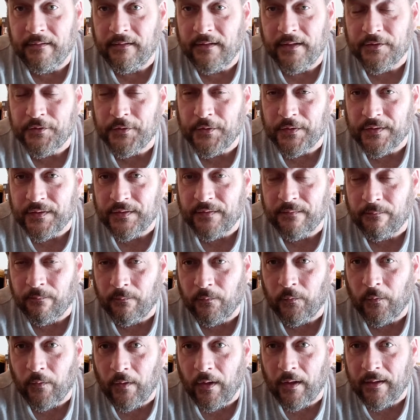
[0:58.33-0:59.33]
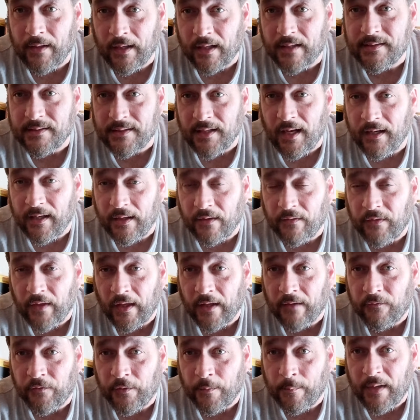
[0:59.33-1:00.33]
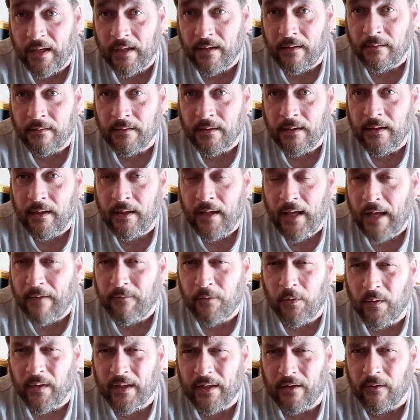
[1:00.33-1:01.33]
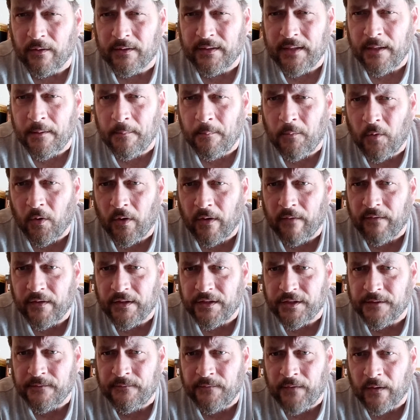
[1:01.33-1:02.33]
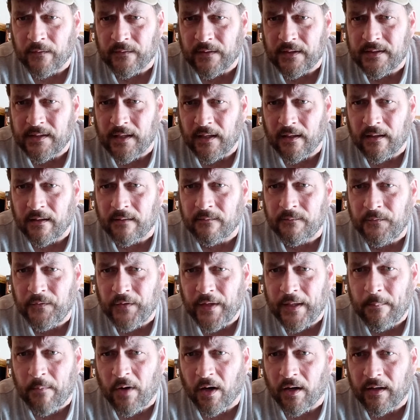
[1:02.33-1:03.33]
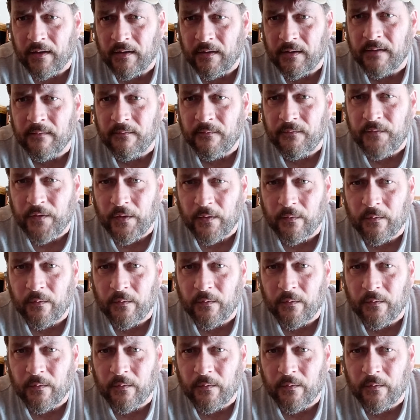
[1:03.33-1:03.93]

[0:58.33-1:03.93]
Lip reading: this was an exciting thing for me. Haven't really looked into more of it. Just found this at a flea market a